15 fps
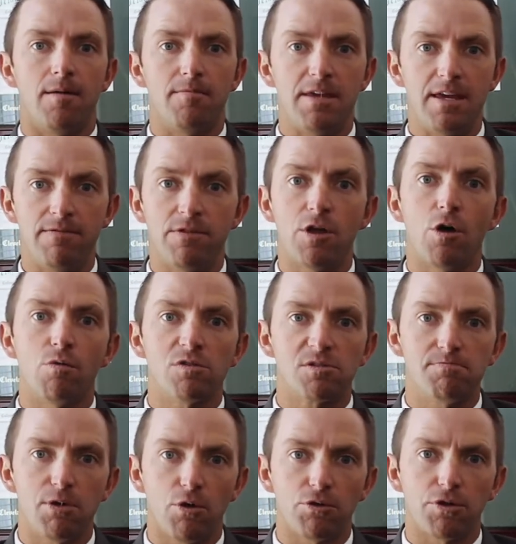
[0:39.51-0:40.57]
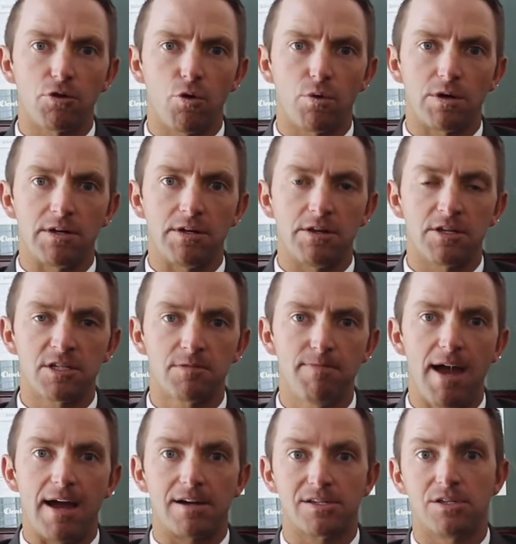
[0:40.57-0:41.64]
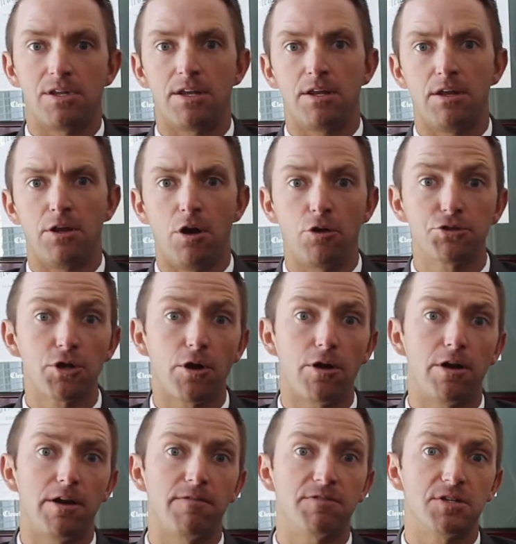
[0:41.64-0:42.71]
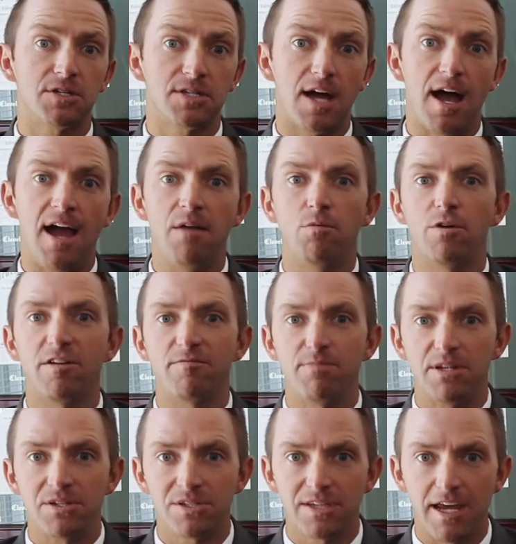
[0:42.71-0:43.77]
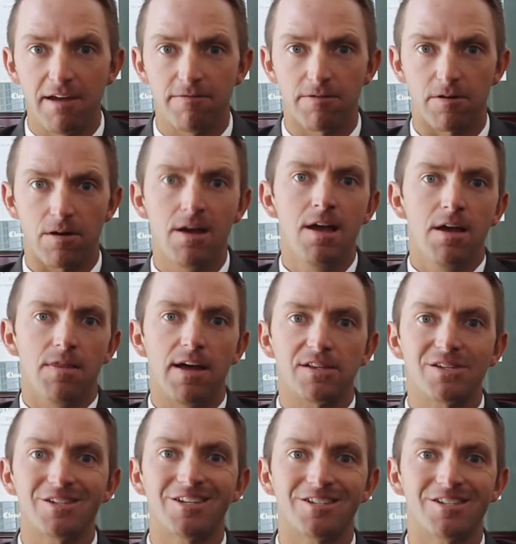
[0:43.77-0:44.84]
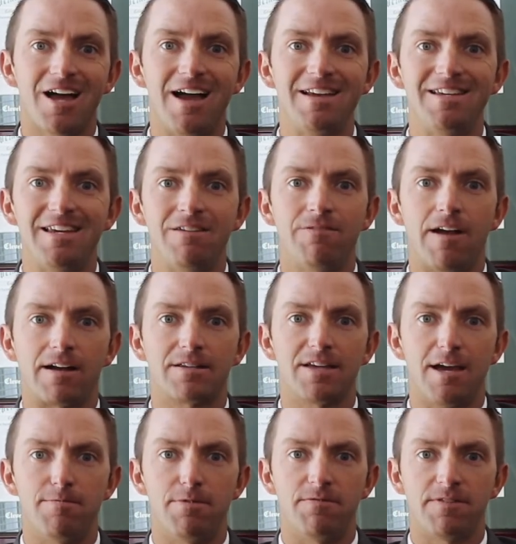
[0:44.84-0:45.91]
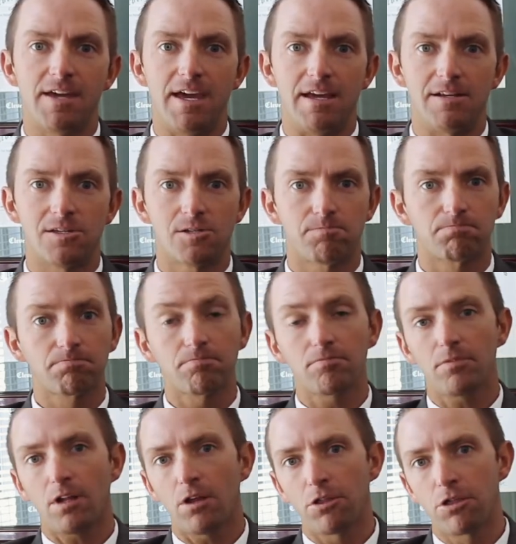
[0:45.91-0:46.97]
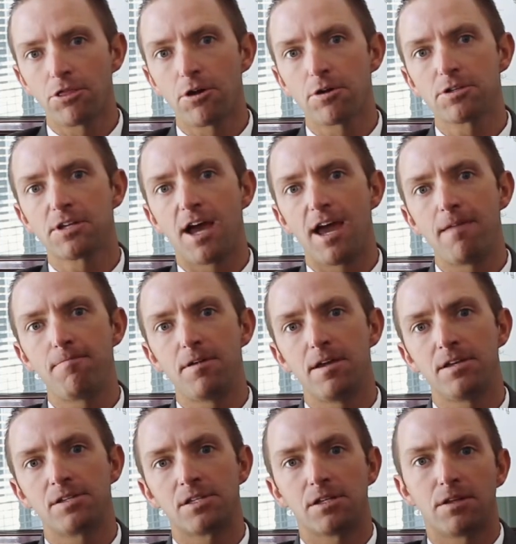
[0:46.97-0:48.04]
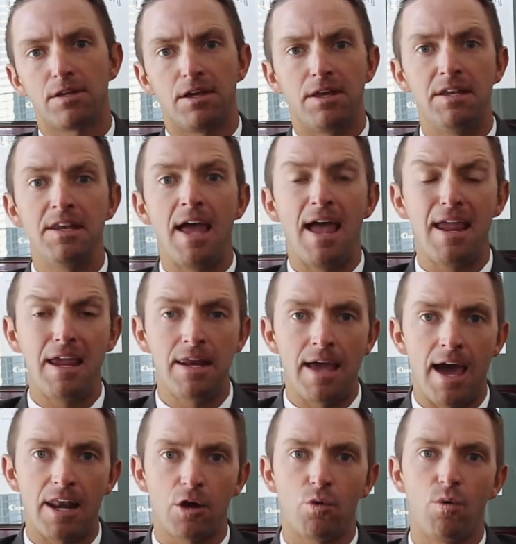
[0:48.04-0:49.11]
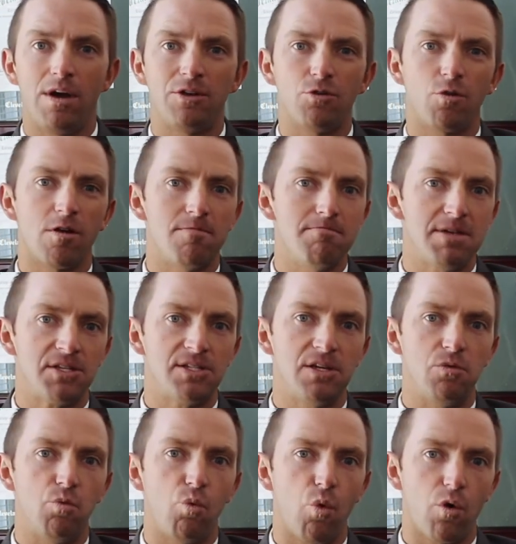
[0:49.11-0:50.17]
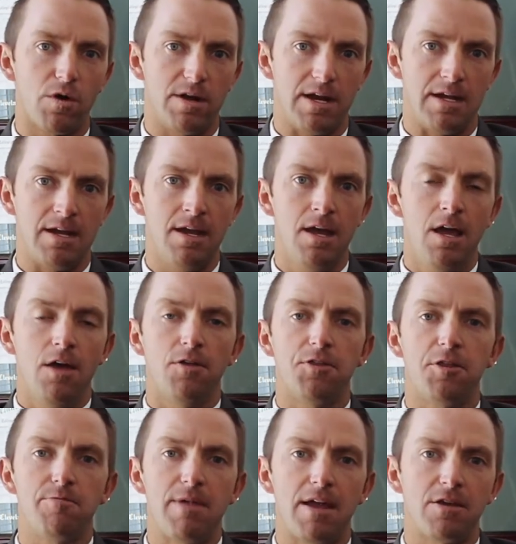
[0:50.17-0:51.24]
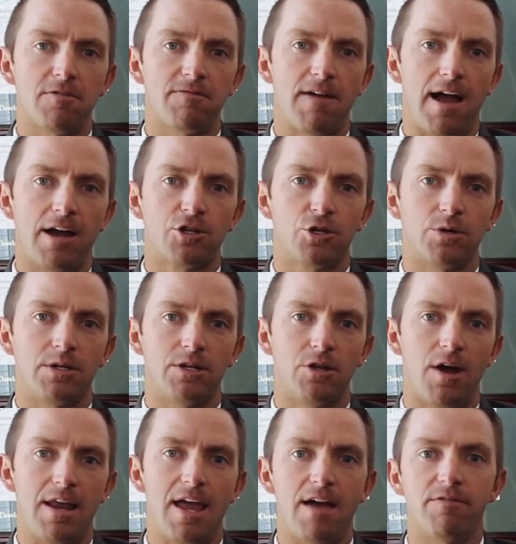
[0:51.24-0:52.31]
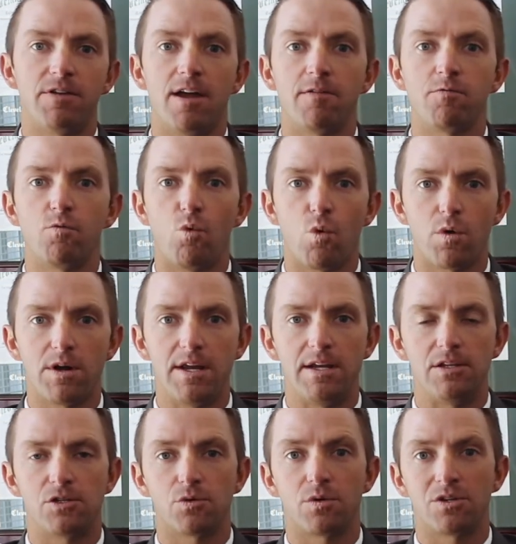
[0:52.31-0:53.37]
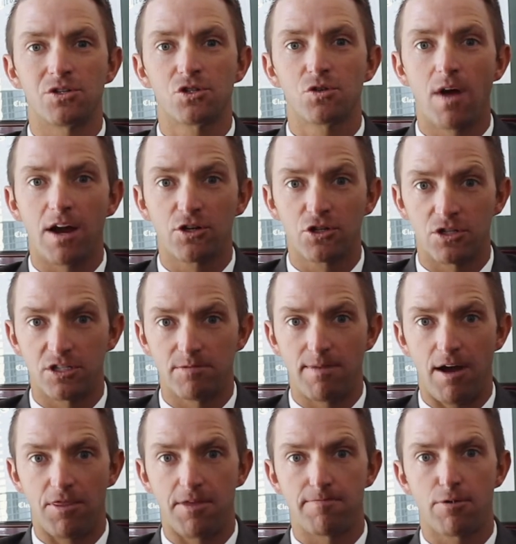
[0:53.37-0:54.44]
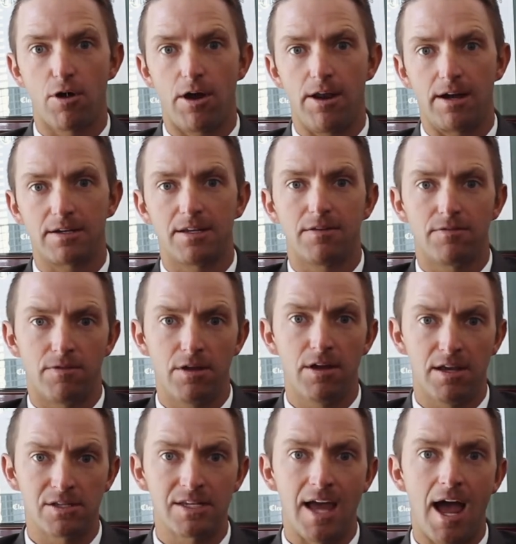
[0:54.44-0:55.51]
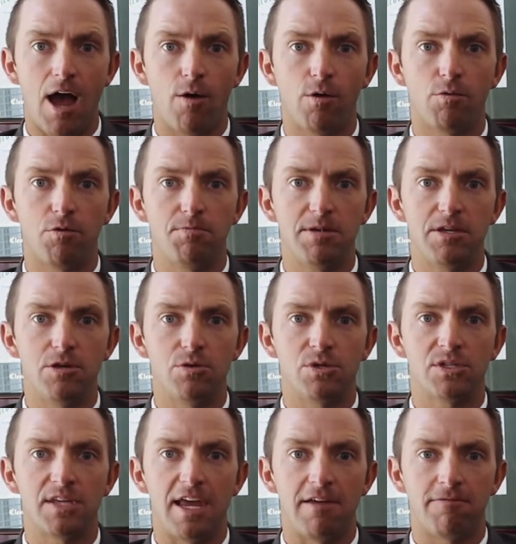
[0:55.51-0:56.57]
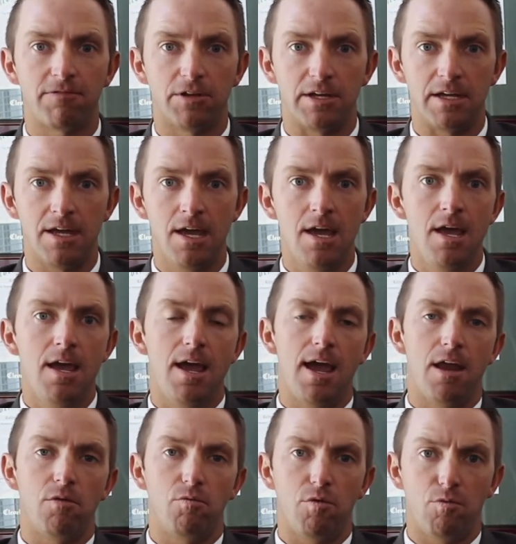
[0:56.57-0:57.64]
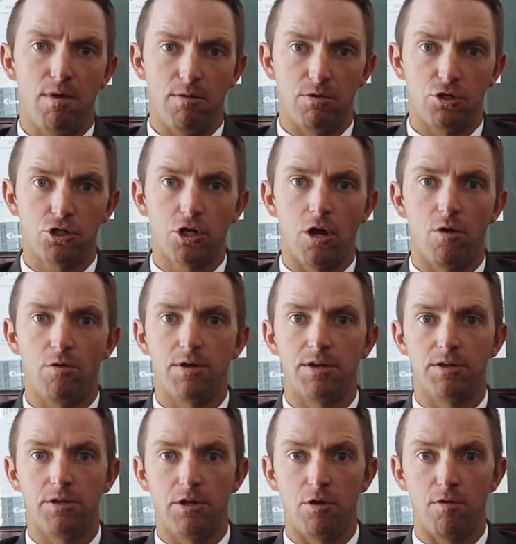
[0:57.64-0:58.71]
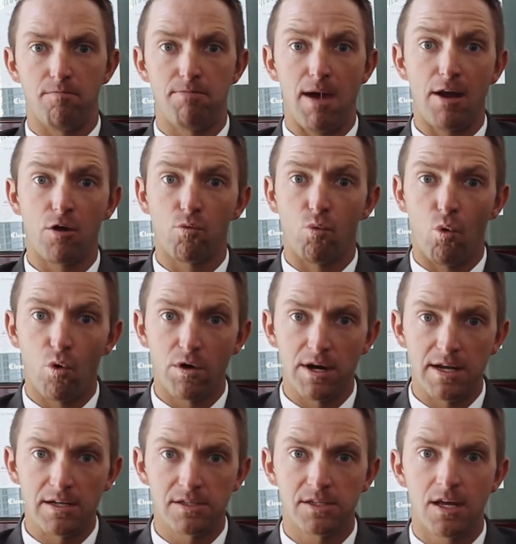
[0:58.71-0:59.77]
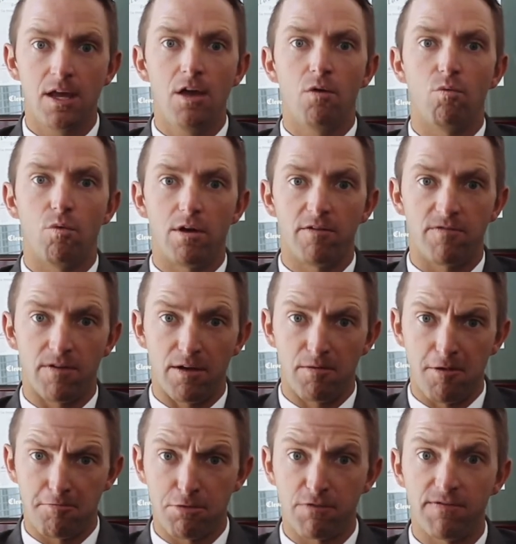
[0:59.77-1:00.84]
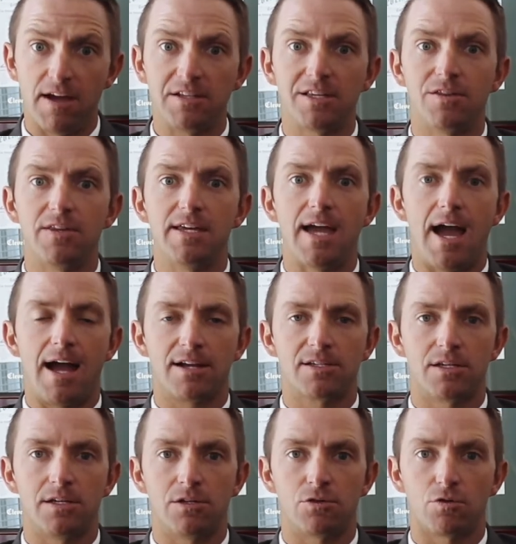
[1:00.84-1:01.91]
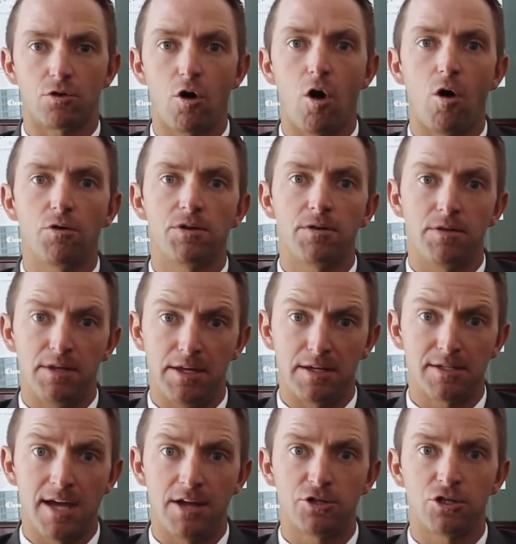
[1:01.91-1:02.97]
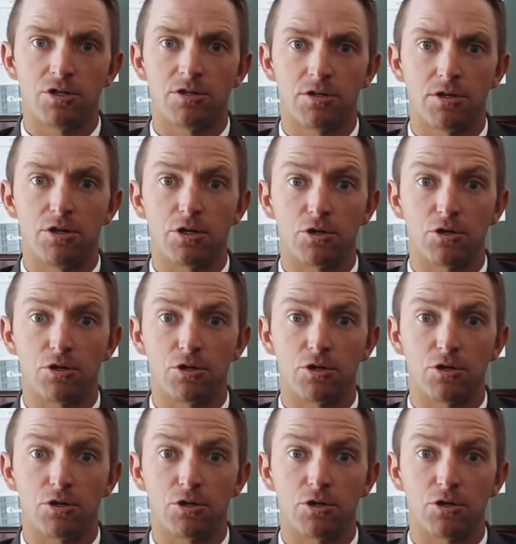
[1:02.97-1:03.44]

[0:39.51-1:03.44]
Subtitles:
even though it was built according to the specs, and that an alternative design would have been safer. That's a design defect type of case. The third type is an inadequate or a missing warning, that the manufacturer did not have enough warnings or instructions about the product as to how it would be used safely. And we would show that better warnings would have prevented the accident or called the attention to the